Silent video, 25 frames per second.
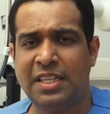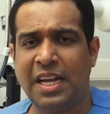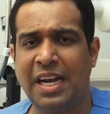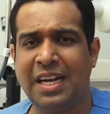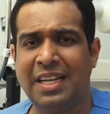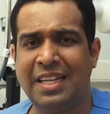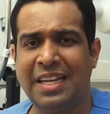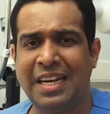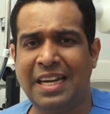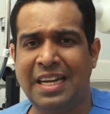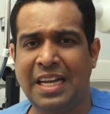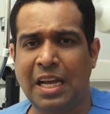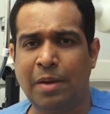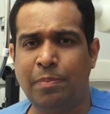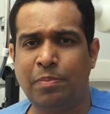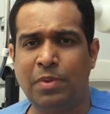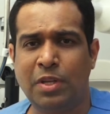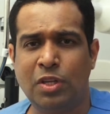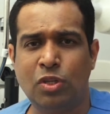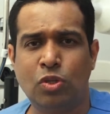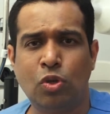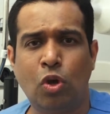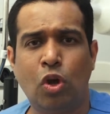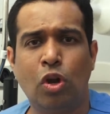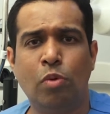that the depth
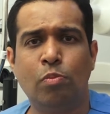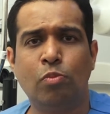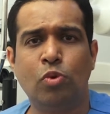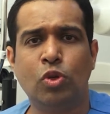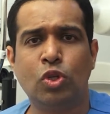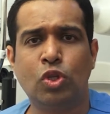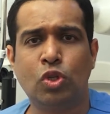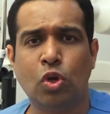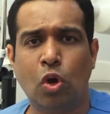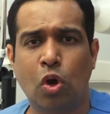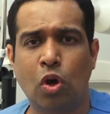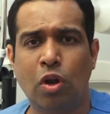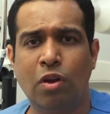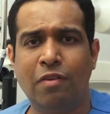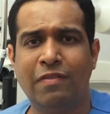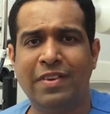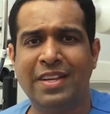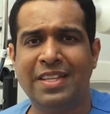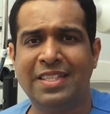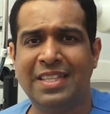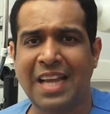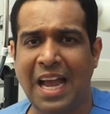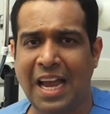is almost always